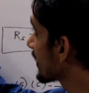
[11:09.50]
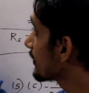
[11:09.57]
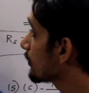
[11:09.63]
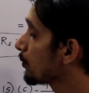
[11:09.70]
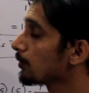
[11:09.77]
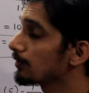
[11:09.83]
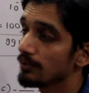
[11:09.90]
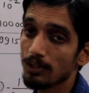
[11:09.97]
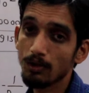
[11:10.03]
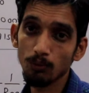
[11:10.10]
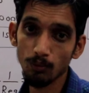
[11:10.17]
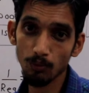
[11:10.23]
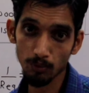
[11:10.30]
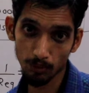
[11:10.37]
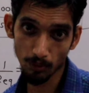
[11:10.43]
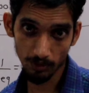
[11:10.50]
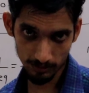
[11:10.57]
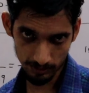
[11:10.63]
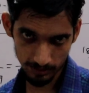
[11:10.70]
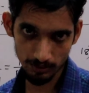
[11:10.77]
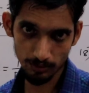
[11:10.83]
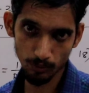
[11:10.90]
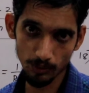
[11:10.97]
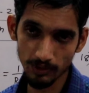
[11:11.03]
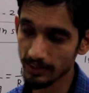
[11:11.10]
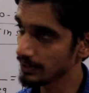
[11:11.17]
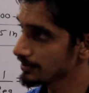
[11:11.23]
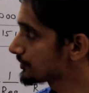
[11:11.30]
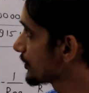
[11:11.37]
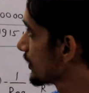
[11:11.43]
10 volt now overall
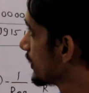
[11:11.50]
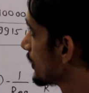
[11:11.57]
voltage.